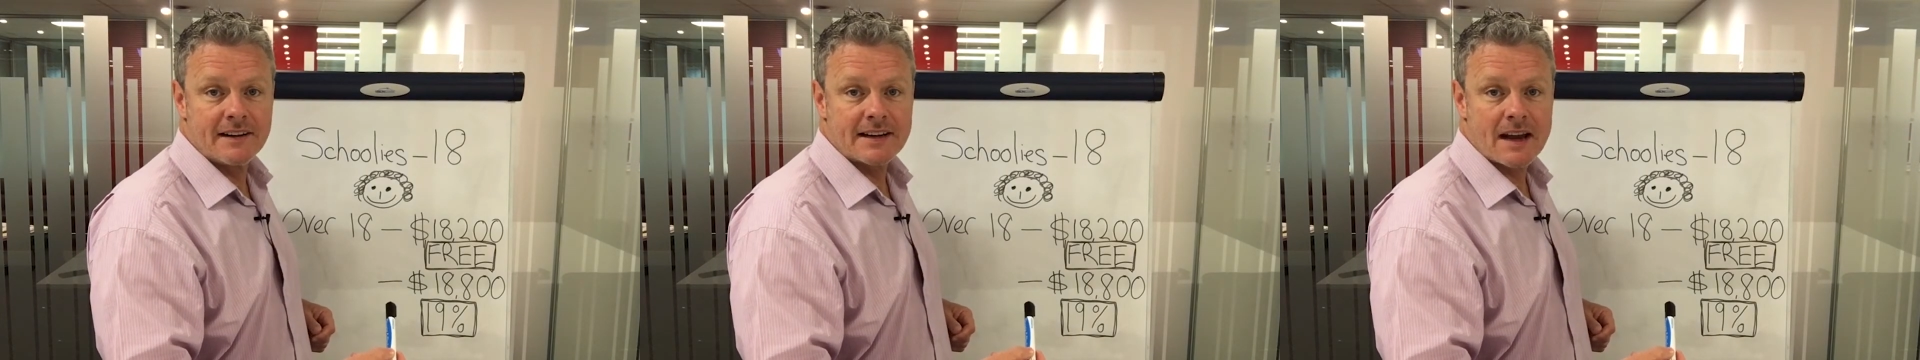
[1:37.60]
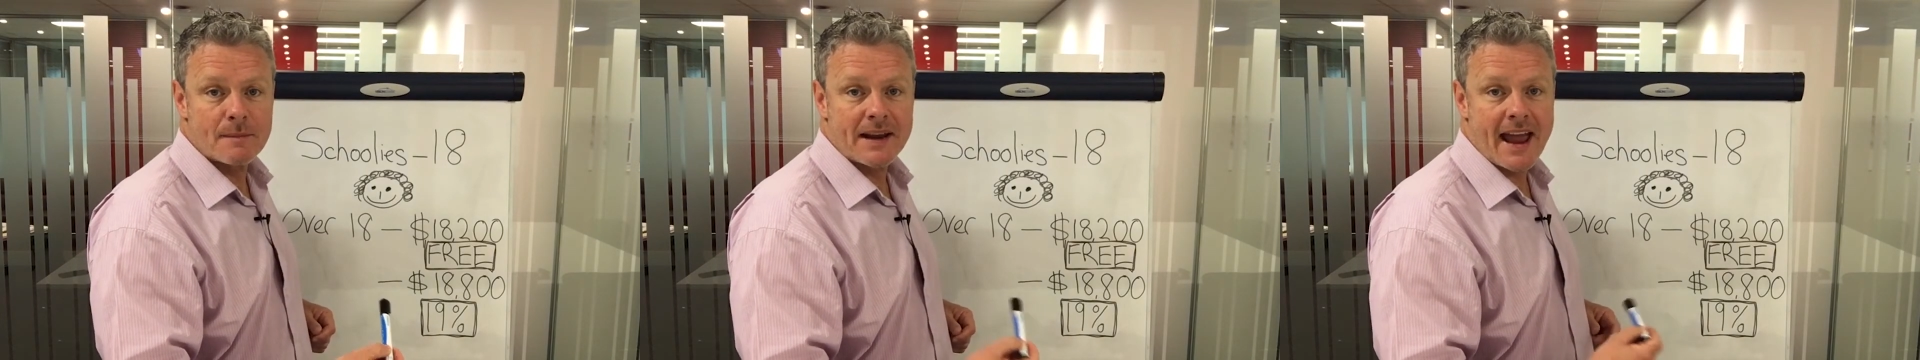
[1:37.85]

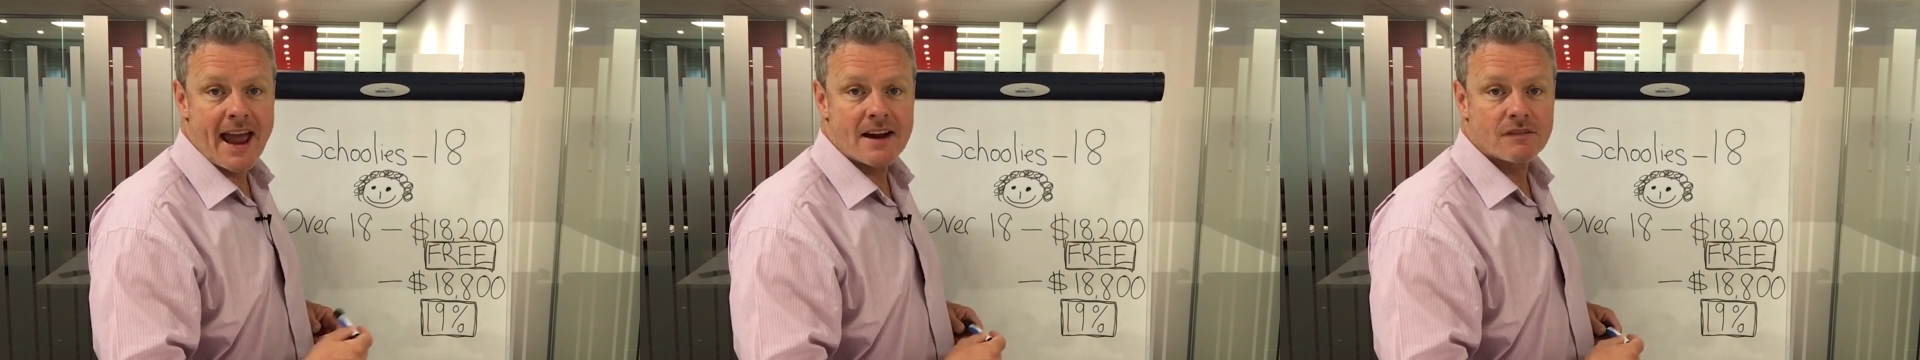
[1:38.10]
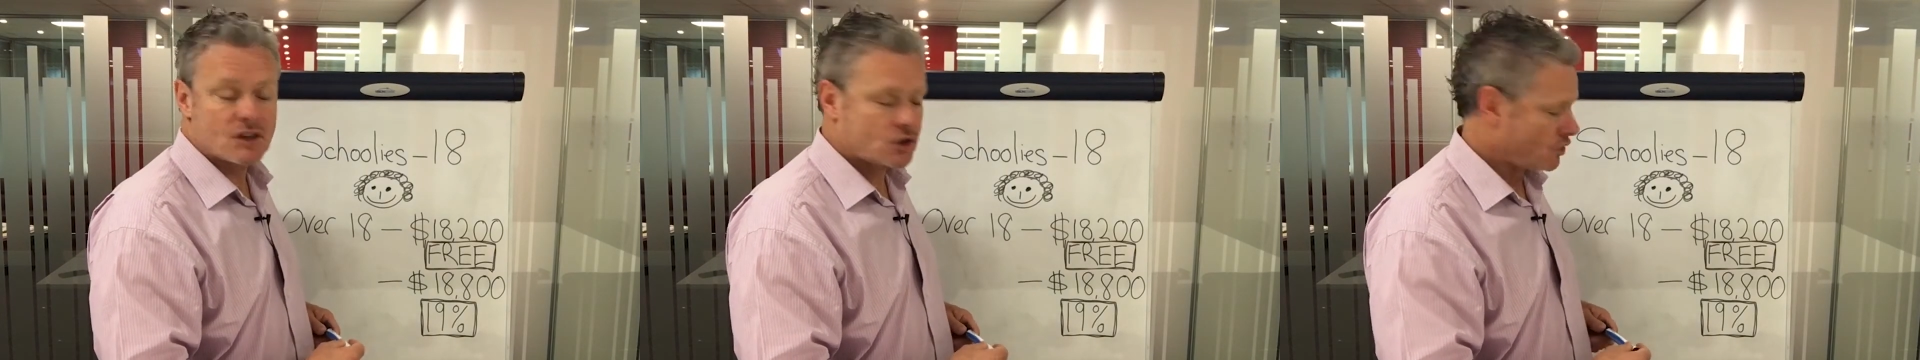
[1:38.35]
coming out
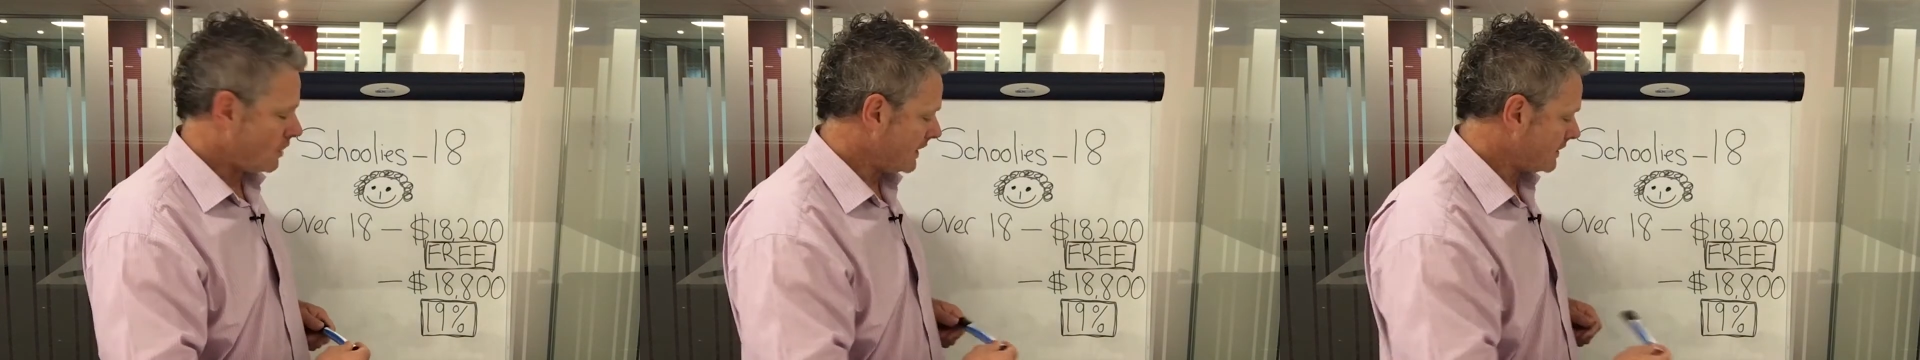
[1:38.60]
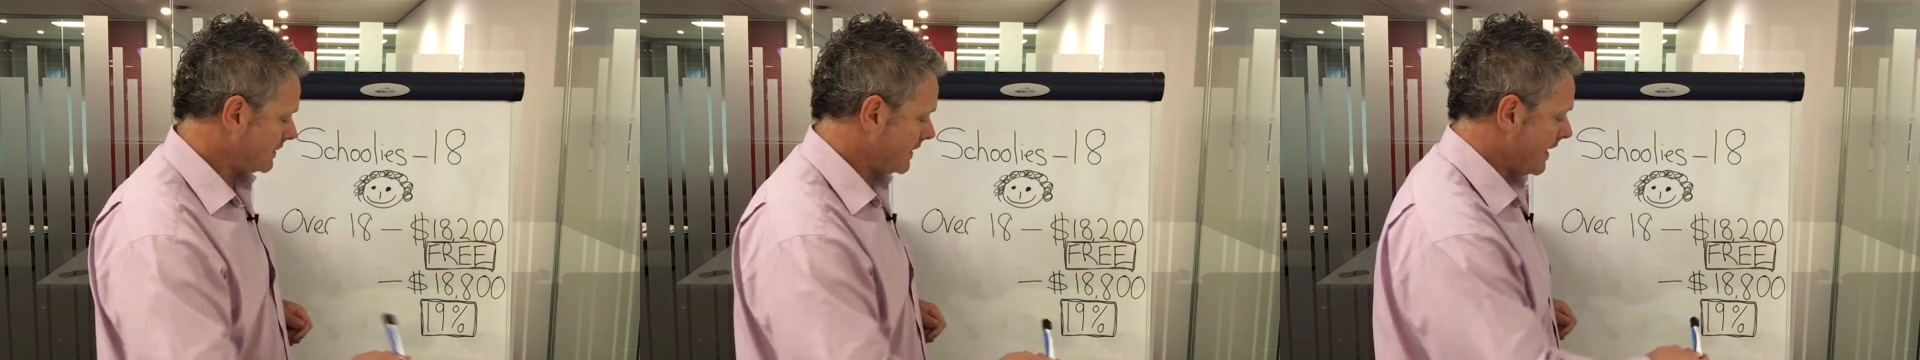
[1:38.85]
of the
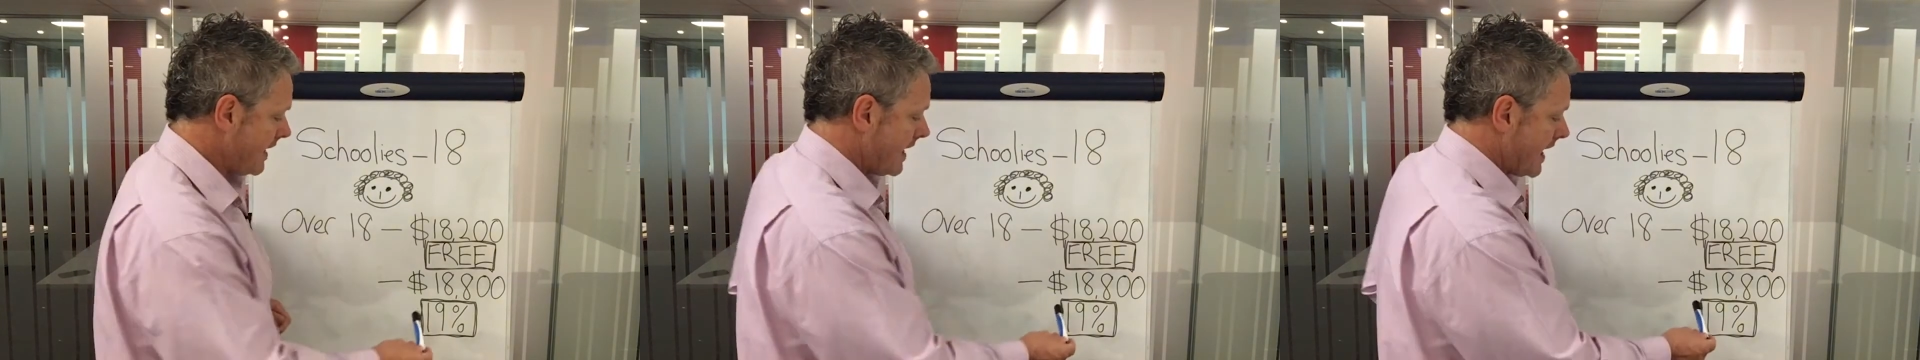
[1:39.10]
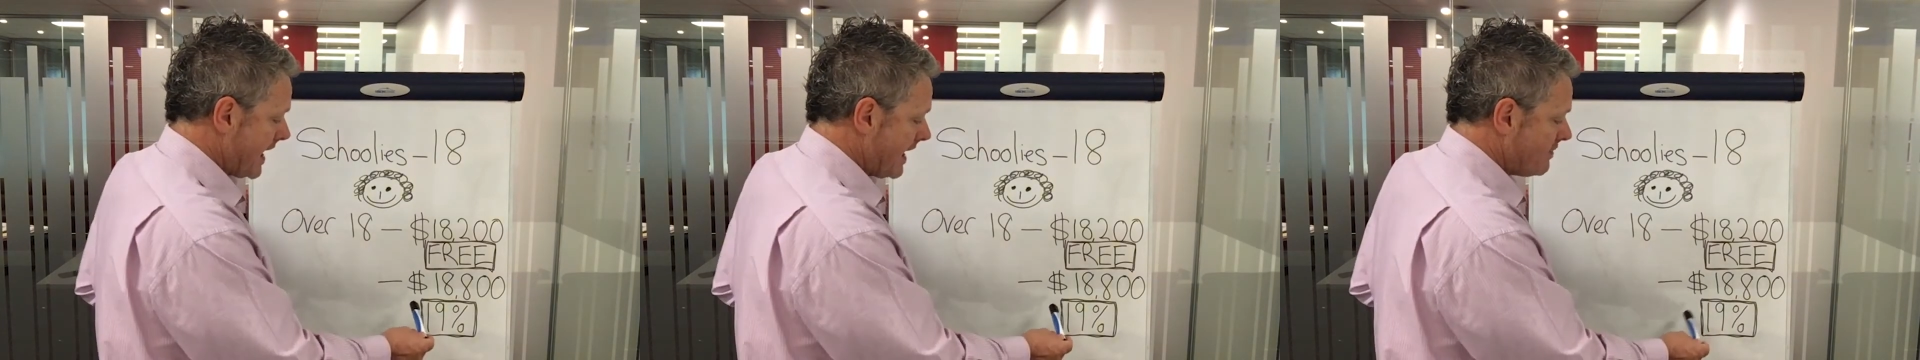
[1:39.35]
trust,
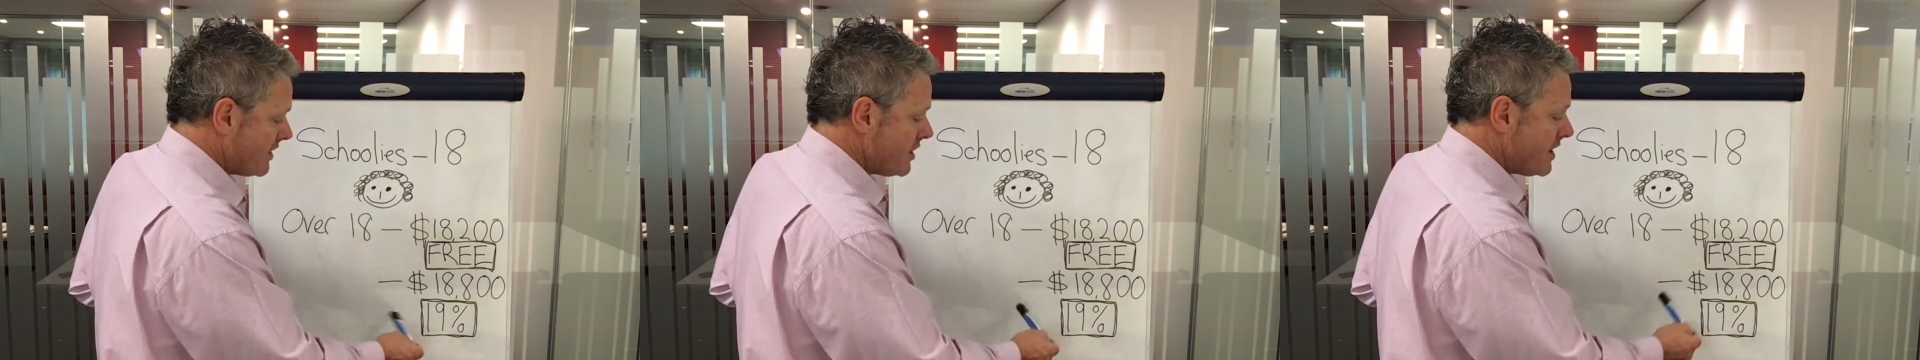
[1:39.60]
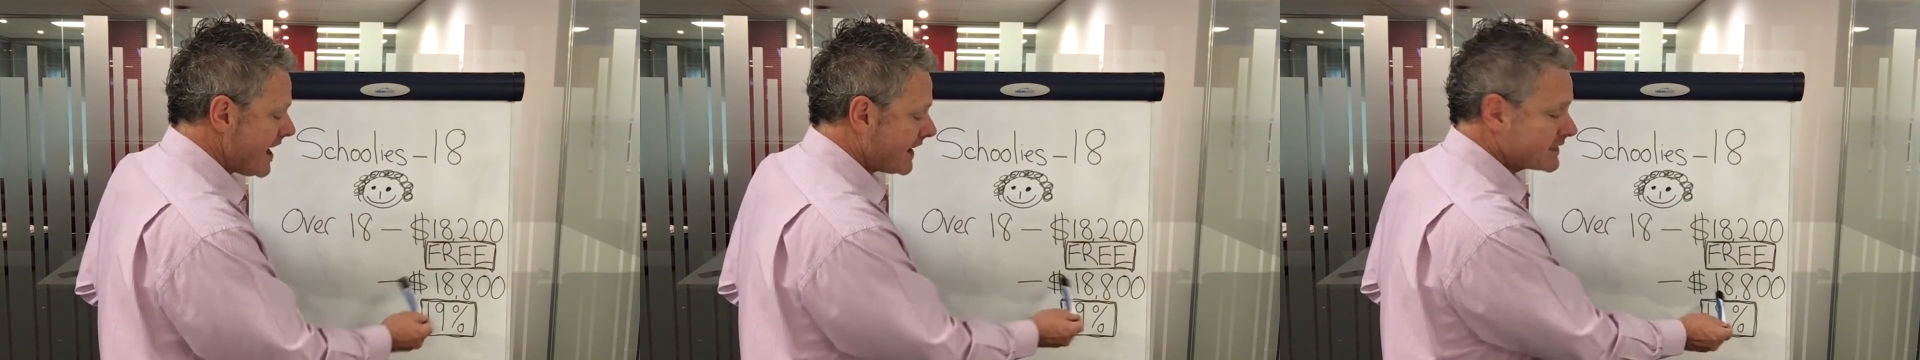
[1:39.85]
and the
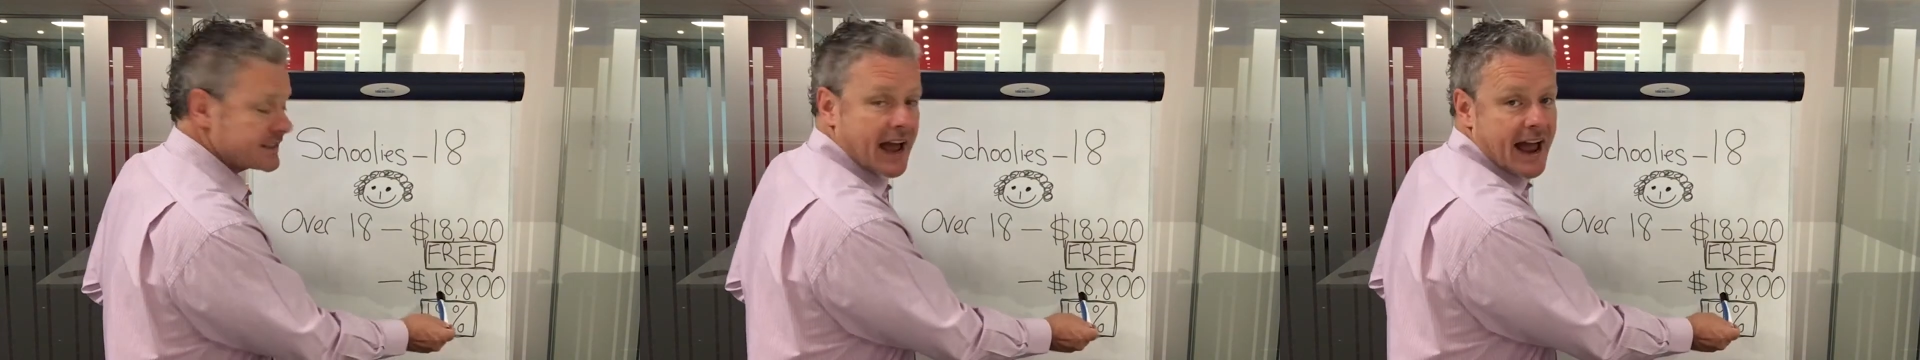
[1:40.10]
next